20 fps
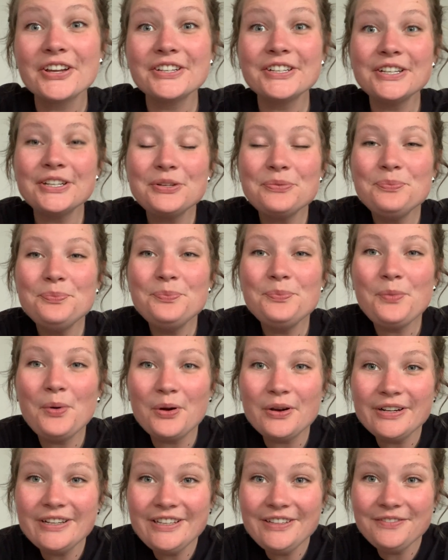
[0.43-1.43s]
Good
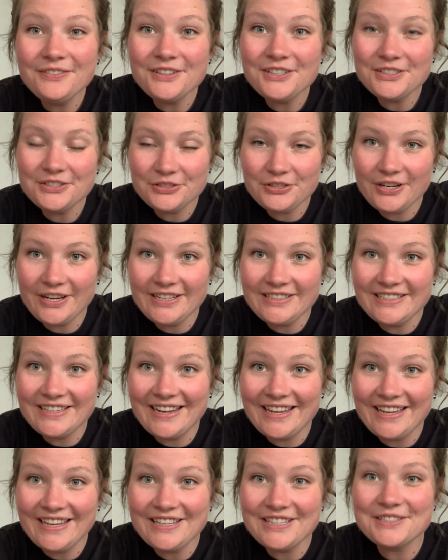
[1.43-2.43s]
morning, first grade.
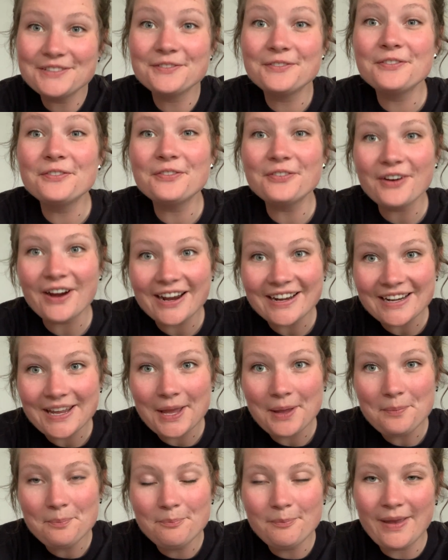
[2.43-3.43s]
Today is
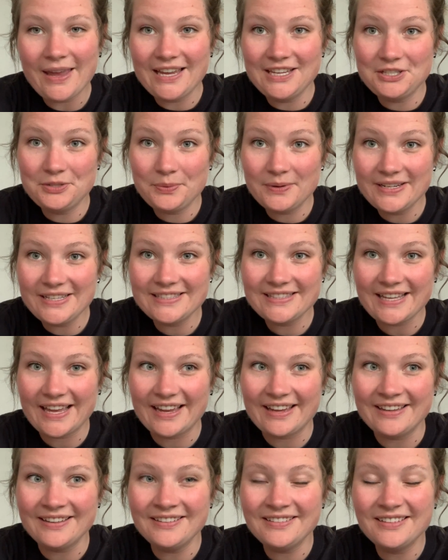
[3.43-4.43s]
Friday, May
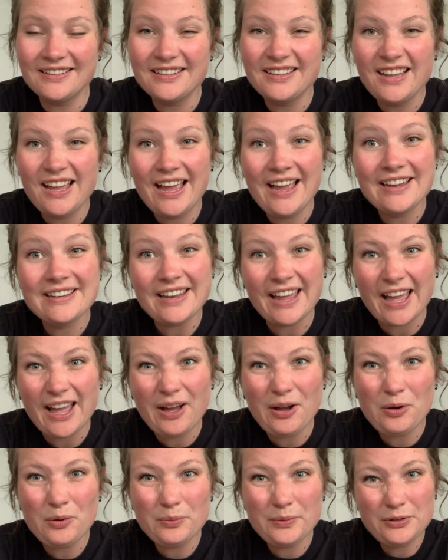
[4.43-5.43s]
22nd.
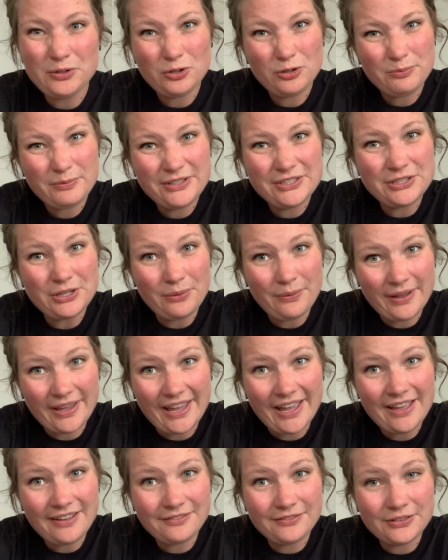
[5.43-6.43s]
Now, we normally don't
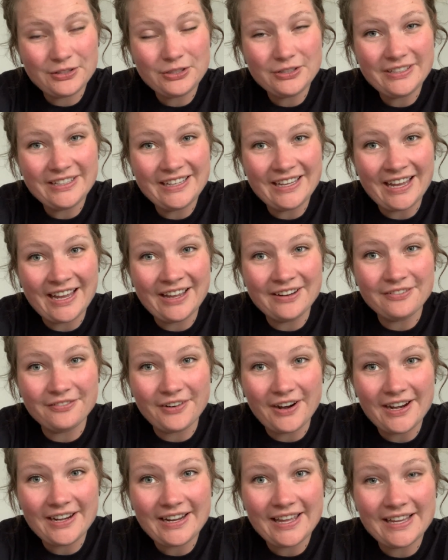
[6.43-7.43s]
have learning on
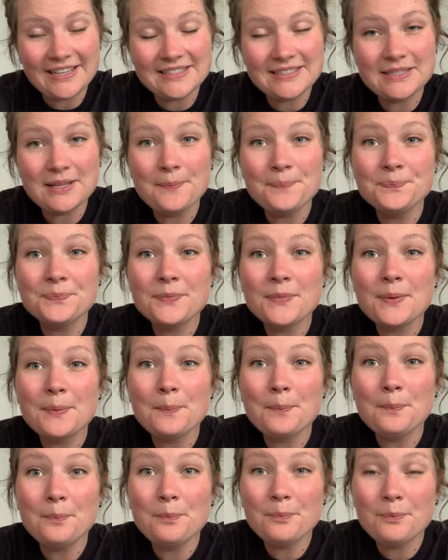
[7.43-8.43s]
Fridays,
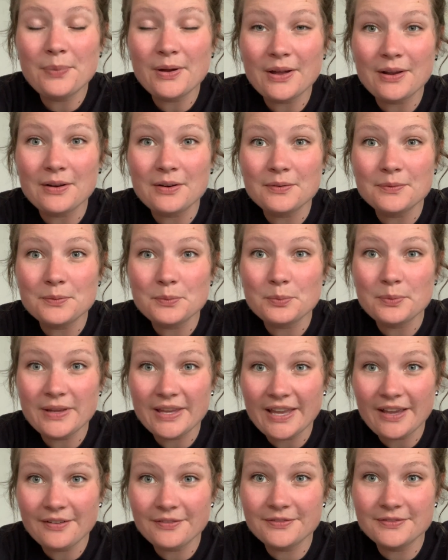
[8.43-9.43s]
but
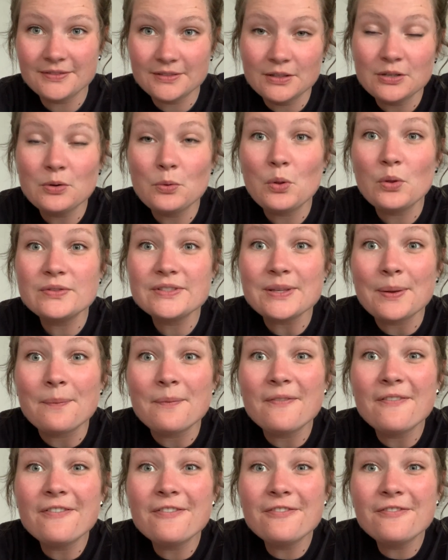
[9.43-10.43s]
we have
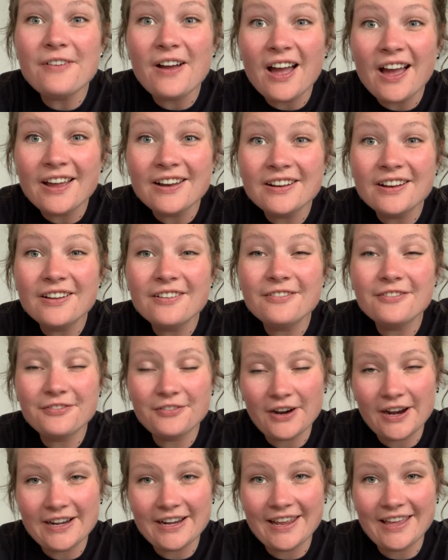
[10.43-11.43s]
some fun
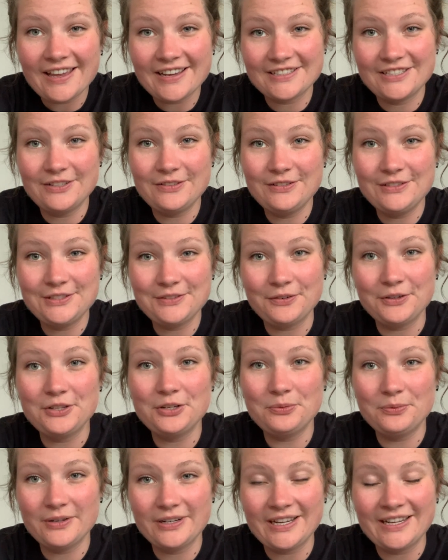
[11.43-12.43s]
Friday activities for you
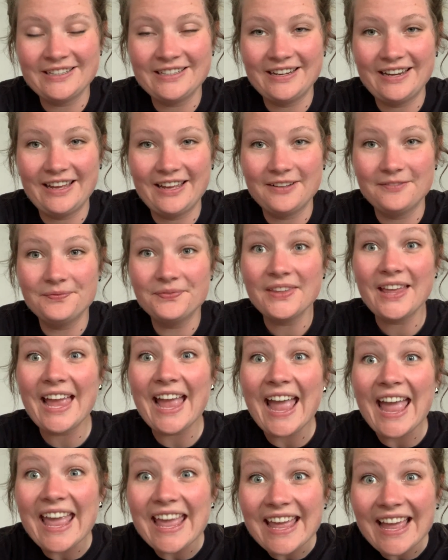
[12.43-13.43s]
to work on today.
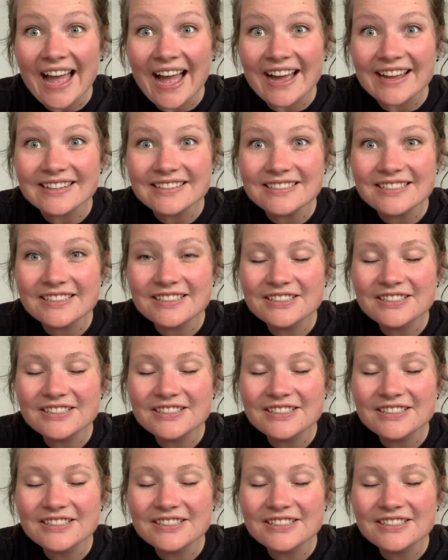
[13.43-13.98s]
And